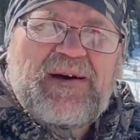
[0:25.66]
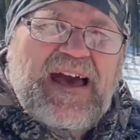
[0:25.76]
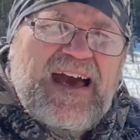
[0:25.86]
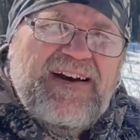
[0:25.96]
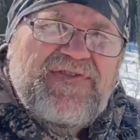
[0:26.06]

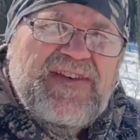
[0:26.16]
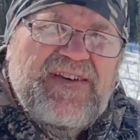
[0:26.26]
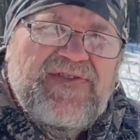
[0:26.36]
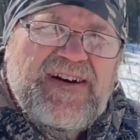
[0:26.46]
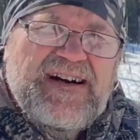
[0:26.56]
Half
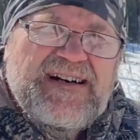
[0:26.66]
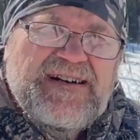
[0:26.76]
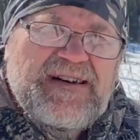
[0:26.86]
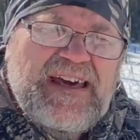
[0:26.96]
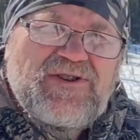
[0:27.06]

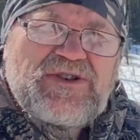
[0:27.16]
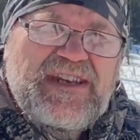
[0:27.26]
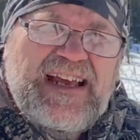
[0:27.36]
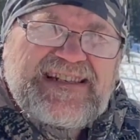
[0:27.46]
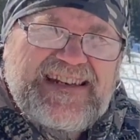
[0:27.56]
the energy
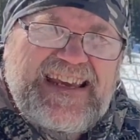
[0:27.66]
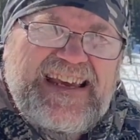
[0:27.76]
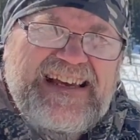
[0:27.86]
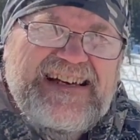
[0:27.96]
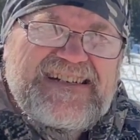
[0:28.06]

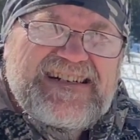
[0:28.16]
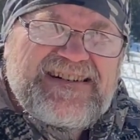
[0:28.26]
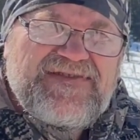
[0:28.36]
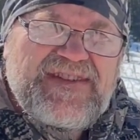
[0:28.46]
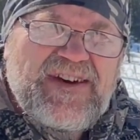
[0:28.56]
density
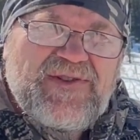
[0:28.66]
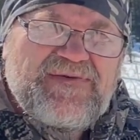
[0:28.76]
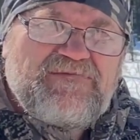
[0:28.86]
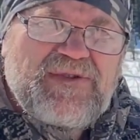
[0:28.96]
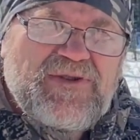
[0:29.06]
of the other
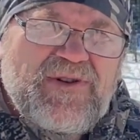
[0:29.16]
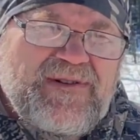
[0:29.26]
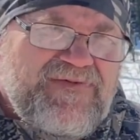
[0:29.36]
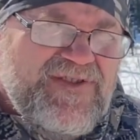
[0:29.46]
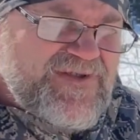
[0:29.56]

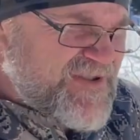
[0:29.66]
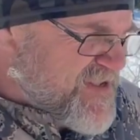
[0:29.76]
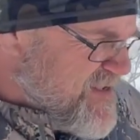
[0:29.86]
petroleum fuels,